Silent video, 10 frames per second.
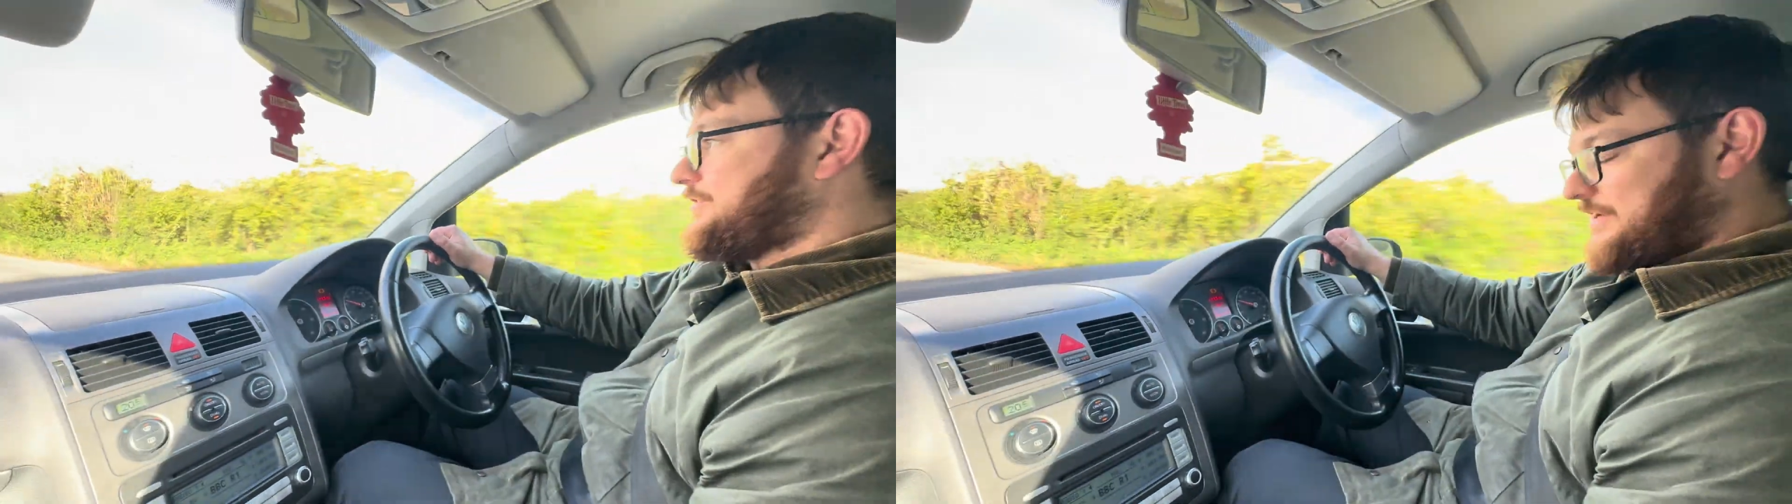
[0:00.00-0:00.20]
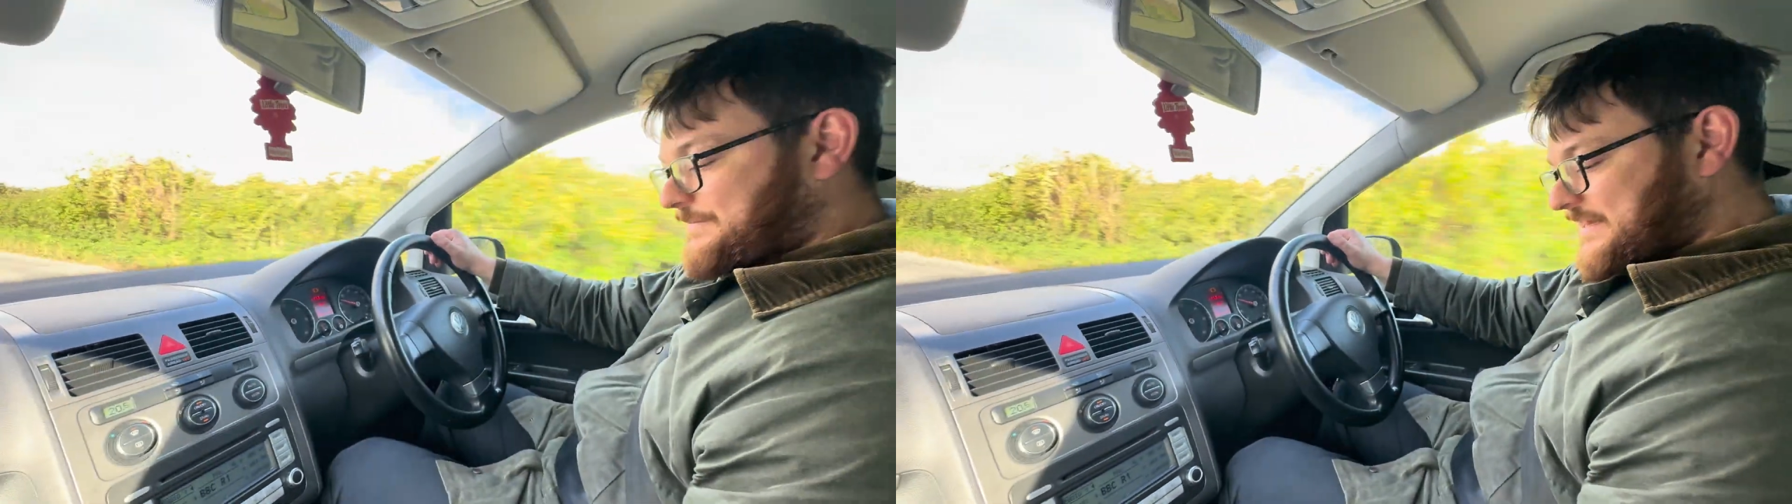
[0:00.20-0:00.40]

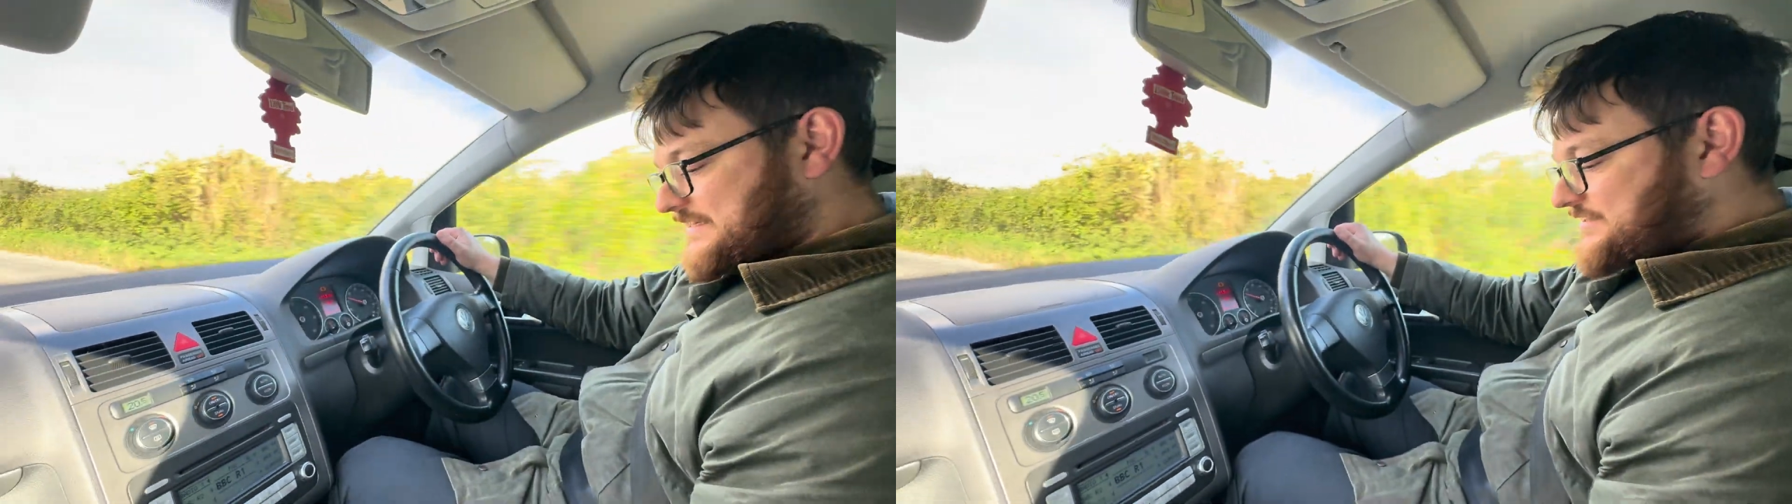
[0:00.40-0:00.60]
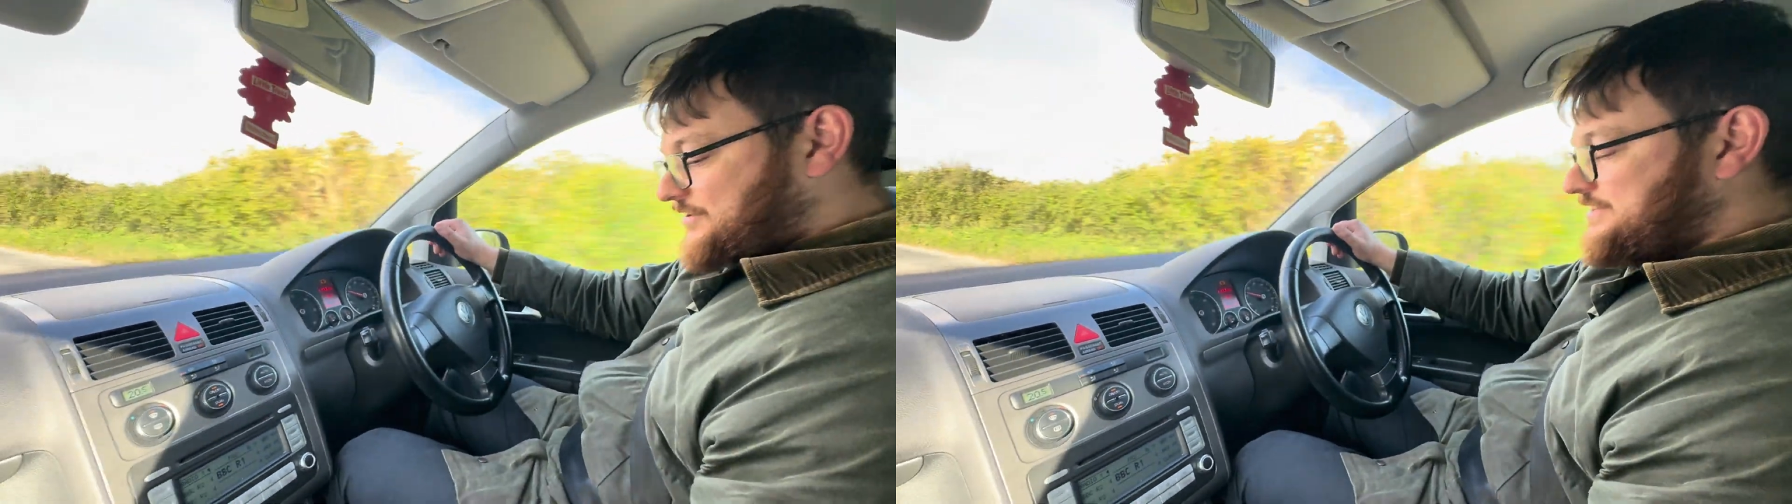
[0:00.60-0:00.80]
thing about
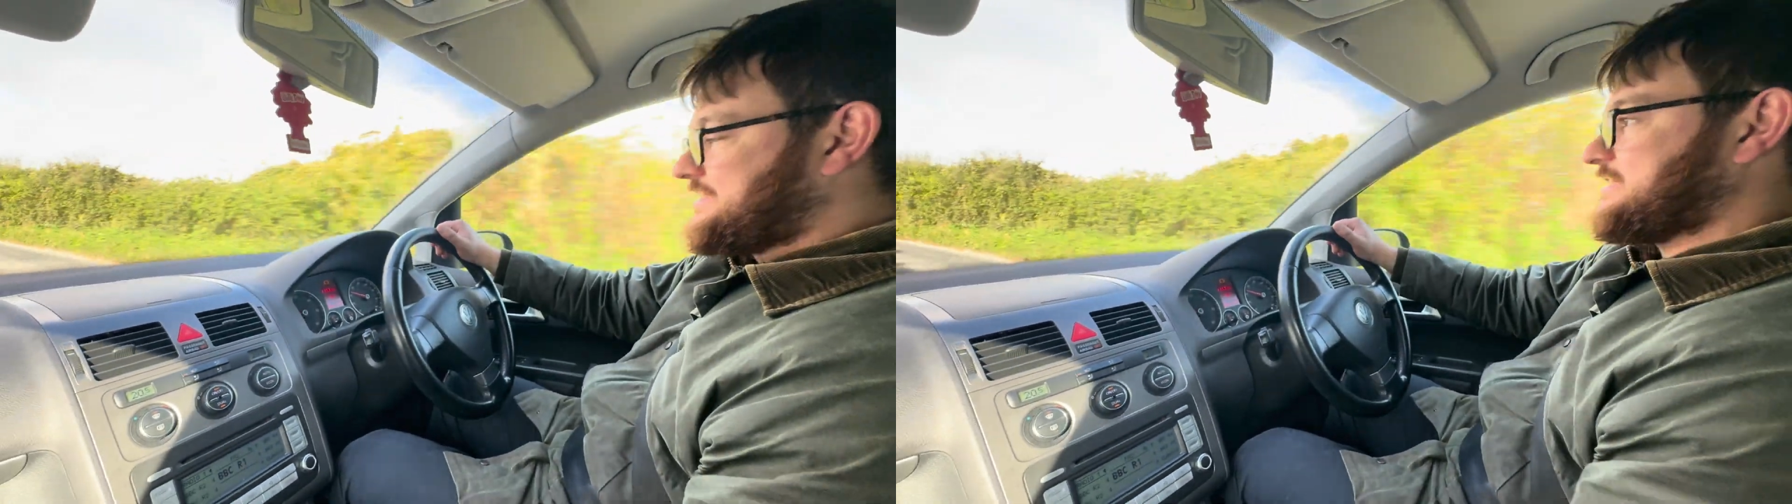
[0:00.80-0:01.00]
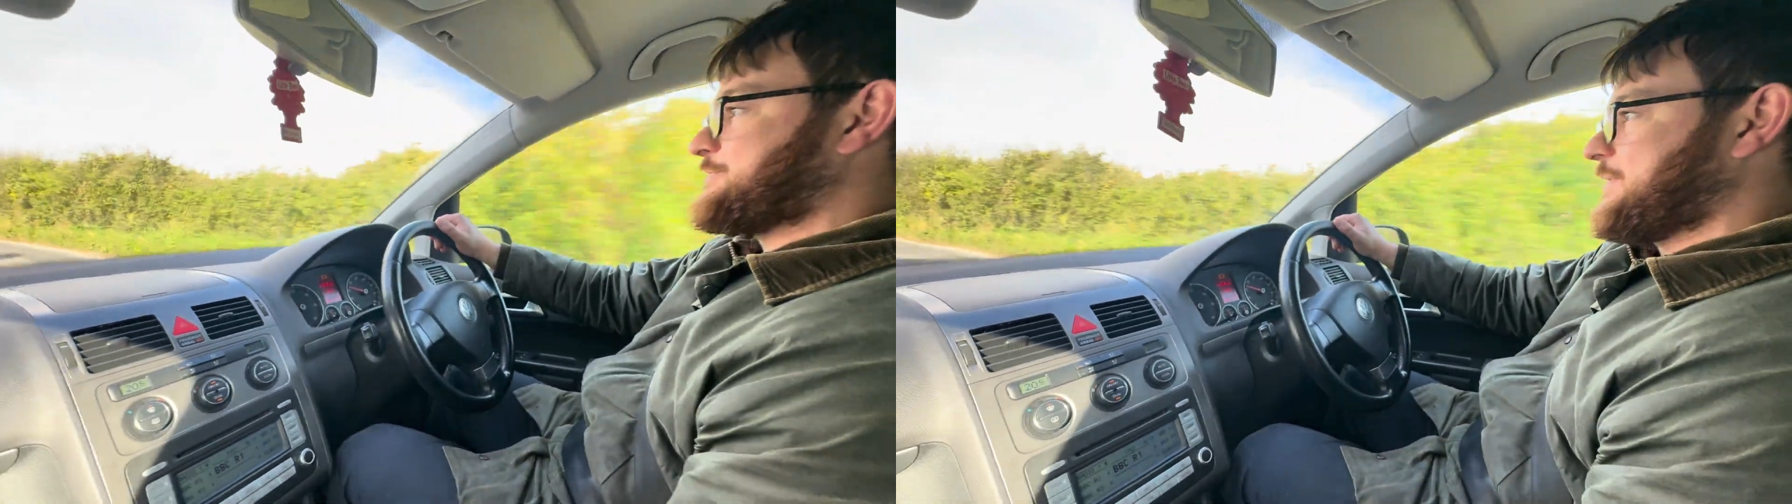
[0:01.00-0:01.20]
this, it's got
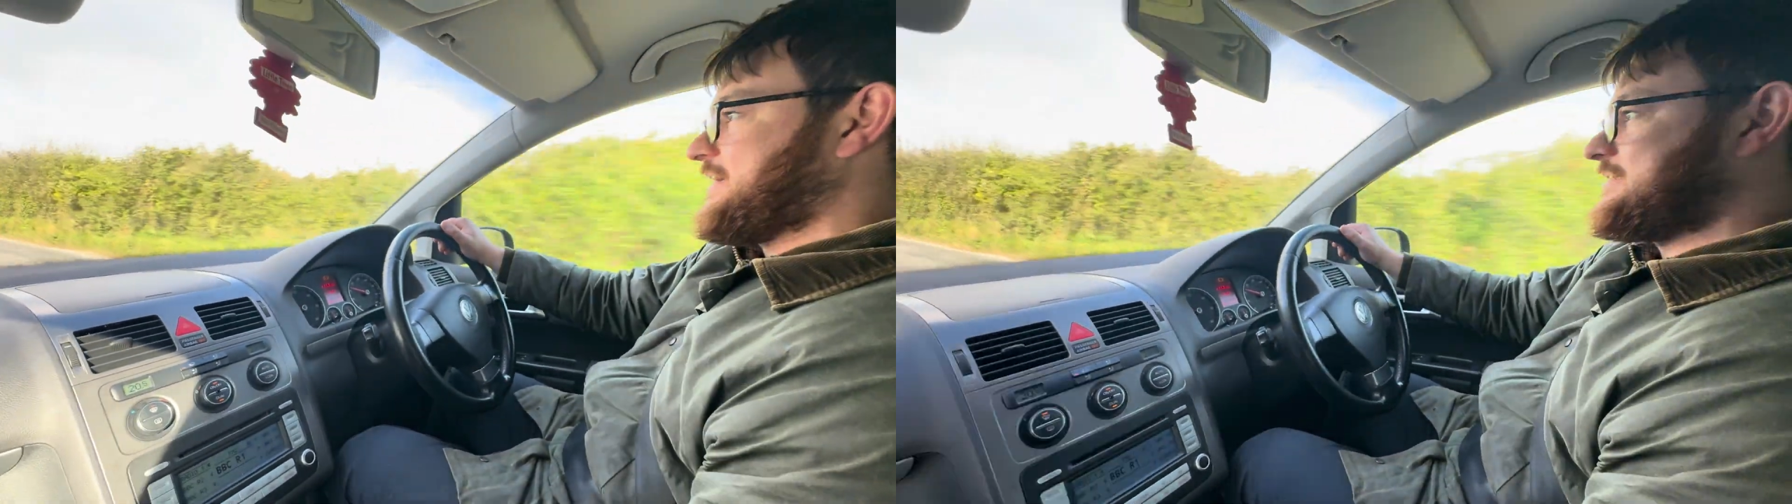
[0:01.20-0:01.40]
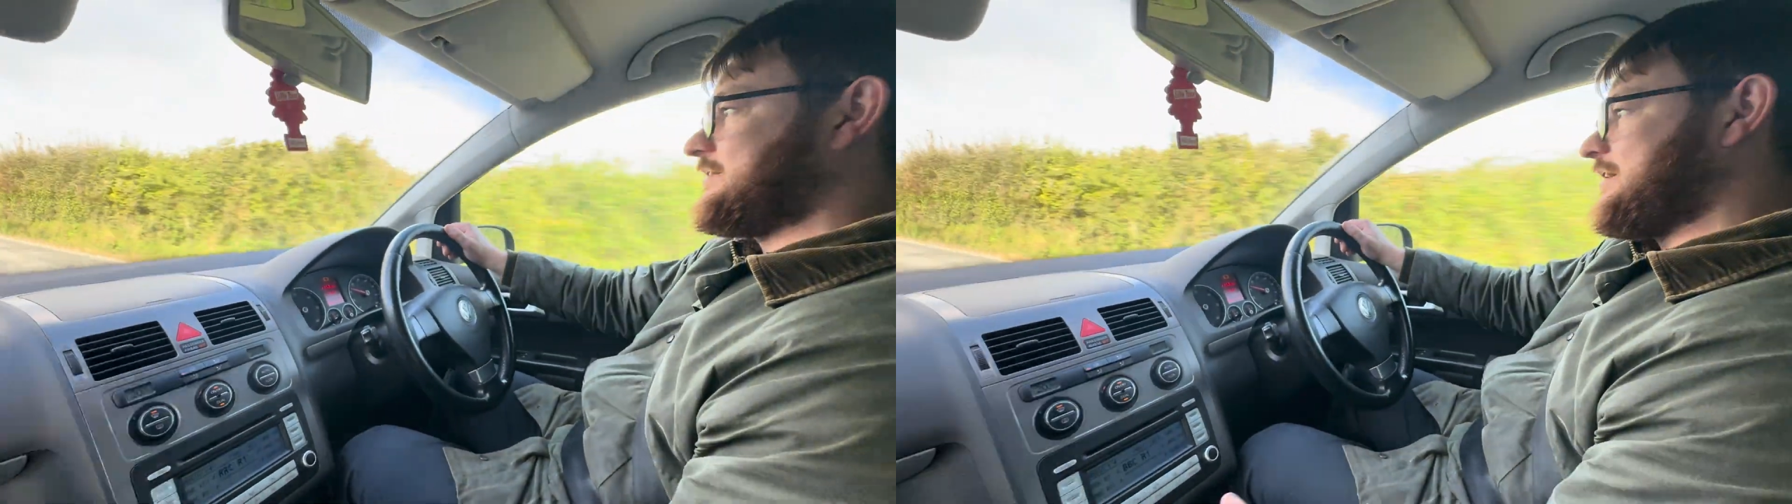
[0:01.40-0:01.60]
a 6-speed